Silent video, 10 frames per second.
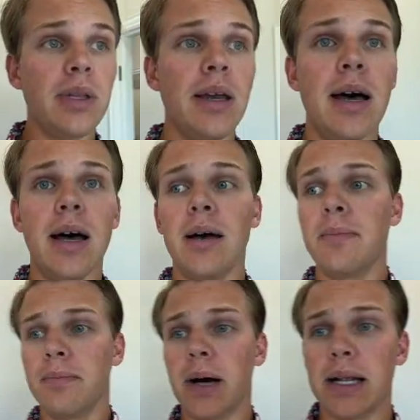
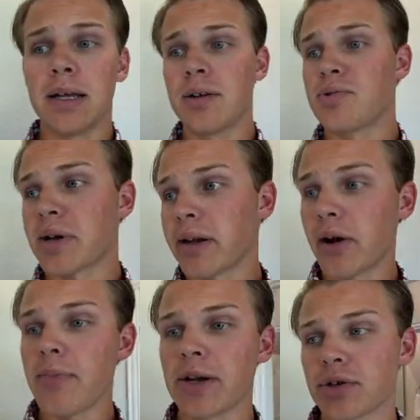But
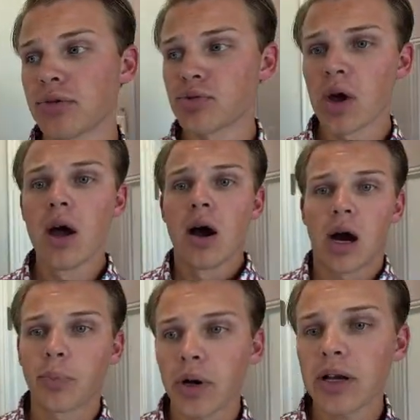secondary bedrooms
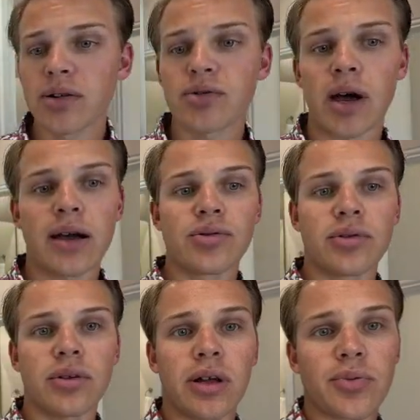are pretty good size.
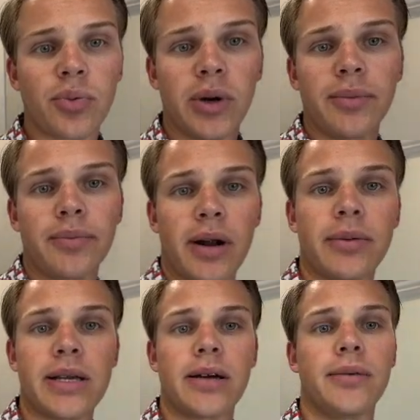You know, it's what,
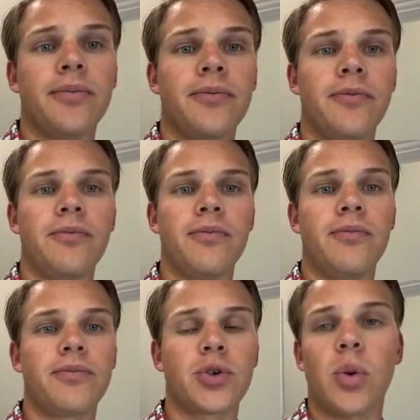probably a
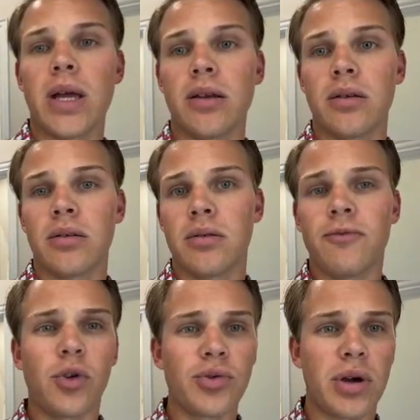twin,
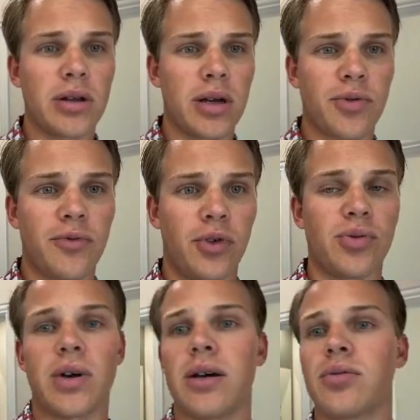full size? No, it's a full
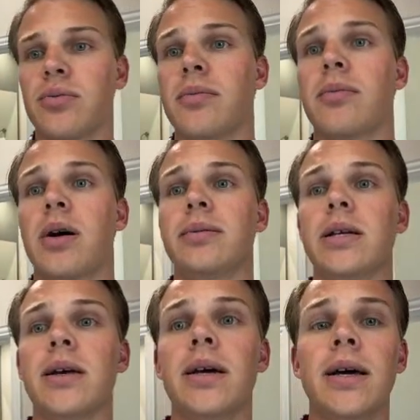size, probably.
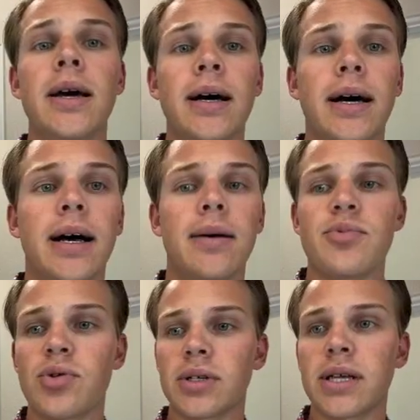
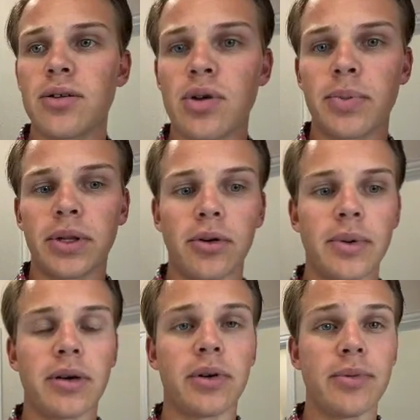So it takes up a little
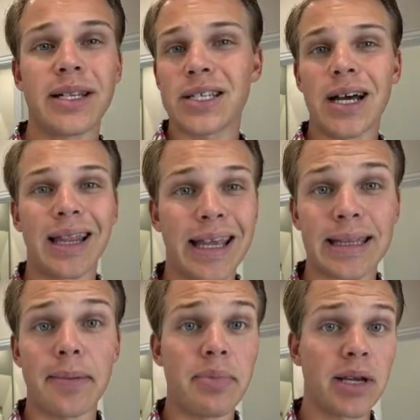bit of room. It's not like
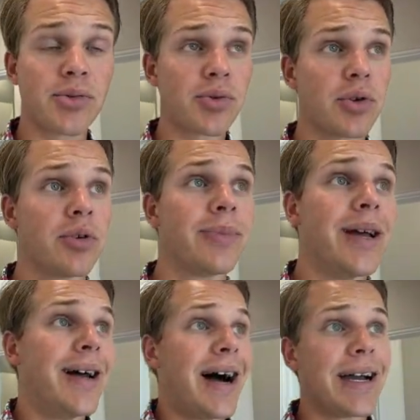the biggest room.
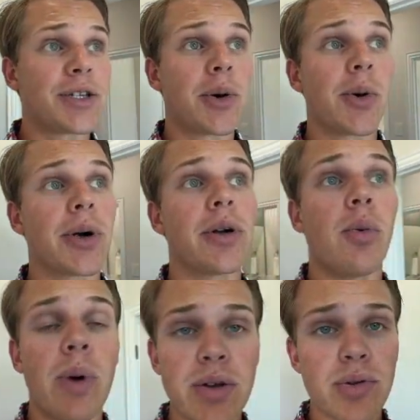I toured
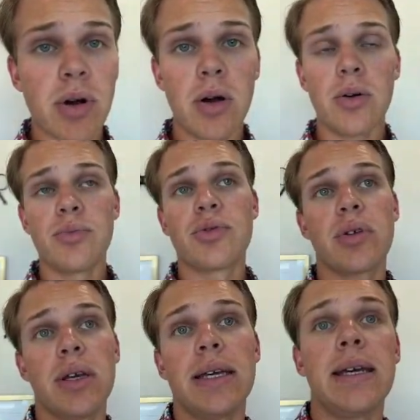Windsor Homes,
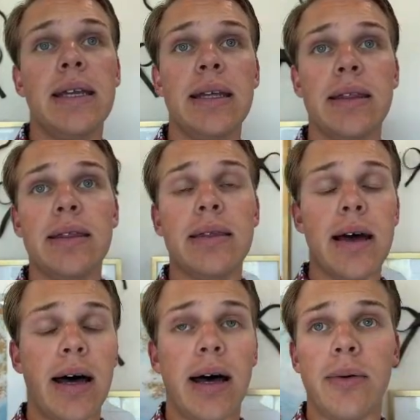and
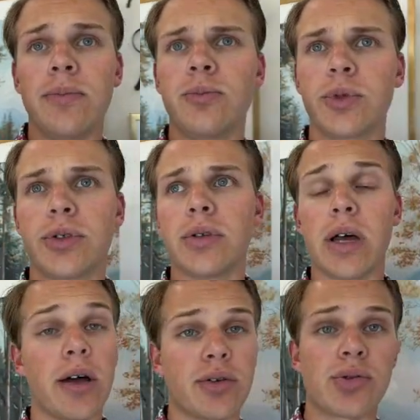
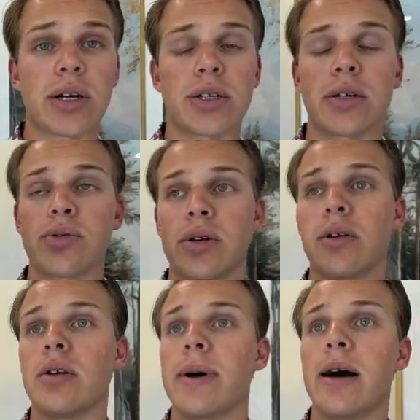the other section I was
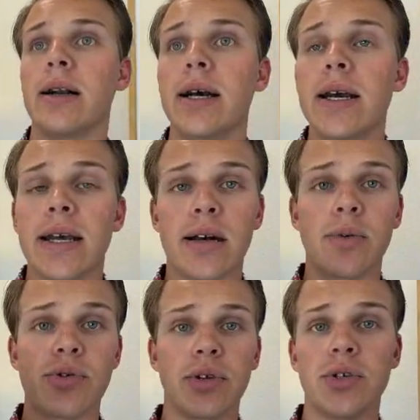telling you about here
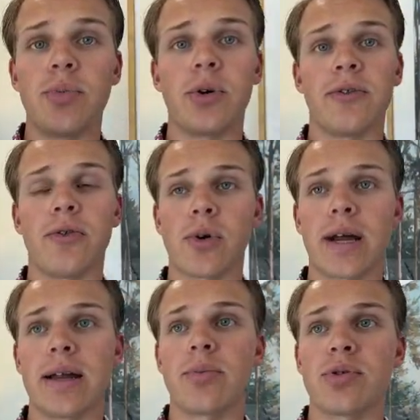was the
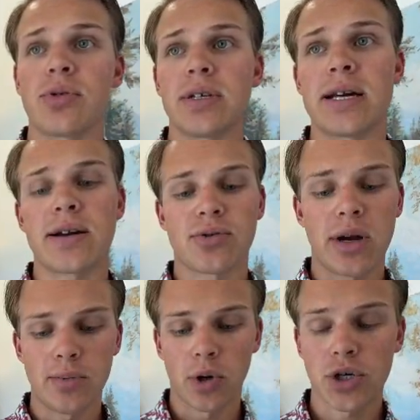2.49% tax
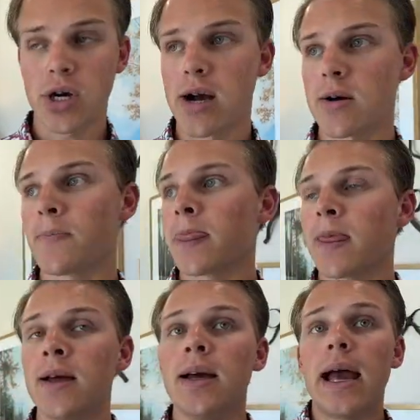rate, Brookshire.
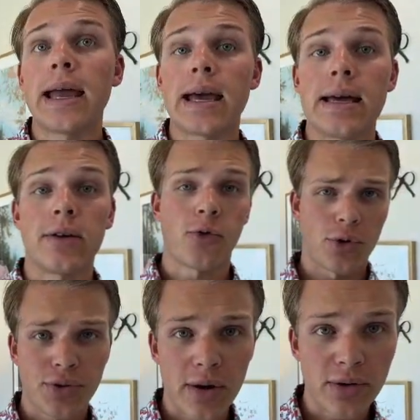And of
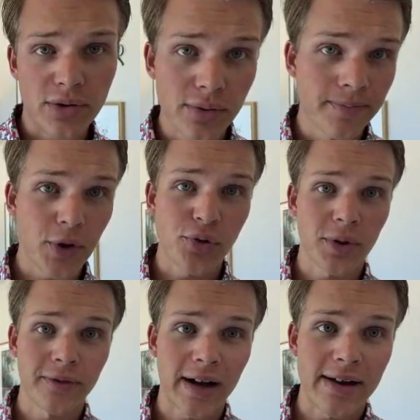course, those
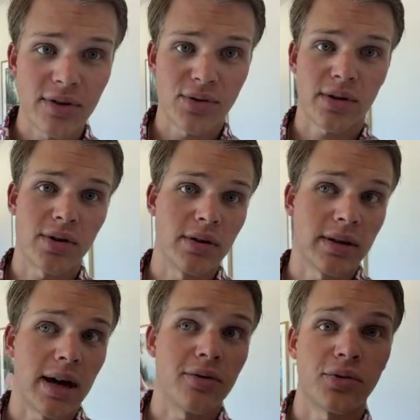were $500,000 to
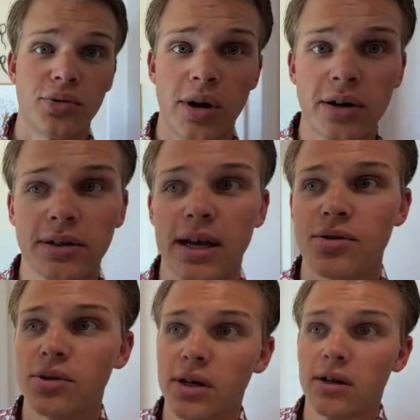$600,000, so
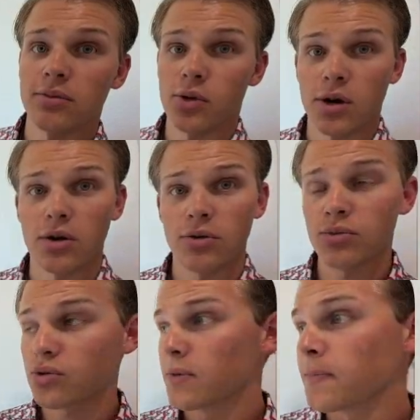$100,000 more
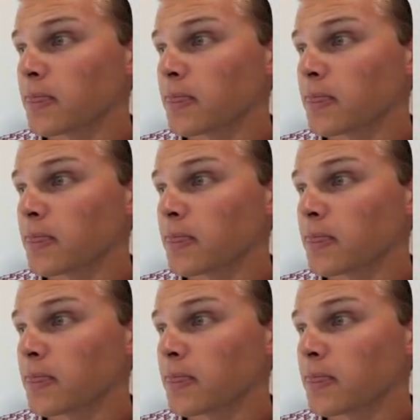homes.